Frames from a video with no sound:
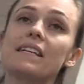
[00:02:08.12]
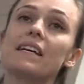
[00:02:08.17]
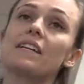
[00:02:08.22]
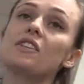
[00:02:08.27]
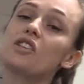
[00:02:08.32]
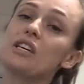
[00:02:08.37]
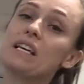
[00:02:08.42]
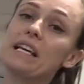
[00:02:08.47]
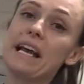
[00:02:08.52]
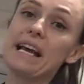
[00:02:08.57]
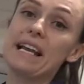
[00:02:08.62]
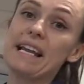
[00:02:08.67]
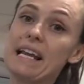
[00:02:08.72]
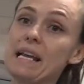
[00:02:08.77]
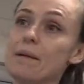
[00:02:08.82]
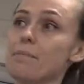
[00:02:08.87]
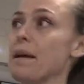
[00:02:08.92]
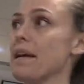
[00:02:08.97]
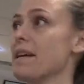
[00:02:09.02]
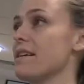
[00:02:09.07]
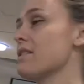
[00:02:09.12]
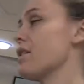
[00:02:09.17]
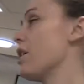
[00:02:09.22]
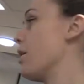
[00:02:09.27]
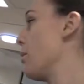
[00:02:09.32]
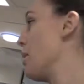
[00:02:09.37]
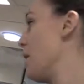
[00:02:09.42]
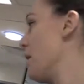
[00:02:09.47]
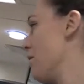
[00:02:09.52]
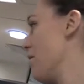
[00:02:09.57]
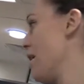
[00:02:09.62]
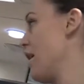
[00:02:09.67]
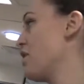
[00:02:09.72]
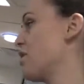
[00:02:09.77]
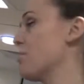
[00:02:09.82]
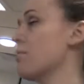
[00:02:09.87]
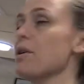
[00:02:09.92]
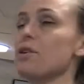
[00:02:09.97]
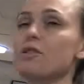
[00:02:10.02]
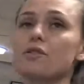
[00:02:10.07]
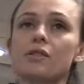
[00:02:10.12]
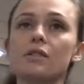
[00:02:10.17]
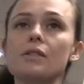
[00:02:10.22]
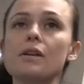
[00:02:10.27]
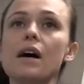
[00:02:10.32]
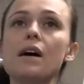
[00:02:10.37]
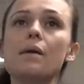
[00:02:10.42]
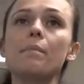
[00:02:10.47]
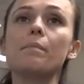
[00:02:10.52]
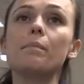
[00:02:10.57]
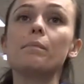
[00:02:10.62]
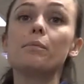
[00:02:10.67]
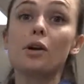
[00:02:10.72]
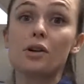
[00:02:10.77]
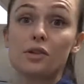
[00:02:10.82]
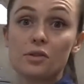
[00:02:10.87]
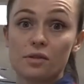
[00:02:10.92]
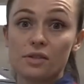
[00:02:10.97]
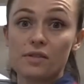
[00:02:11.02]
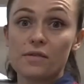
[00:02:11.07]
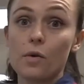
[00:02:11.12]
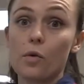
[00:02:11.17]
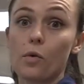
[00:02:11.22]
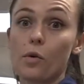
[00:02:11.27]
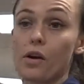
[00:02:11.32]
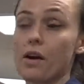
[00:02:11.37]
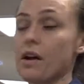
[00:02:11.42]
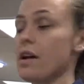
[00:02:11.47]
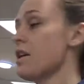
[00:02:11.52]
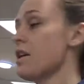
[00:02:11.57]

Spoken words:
and she can get anemic, so we arrange blood products for her.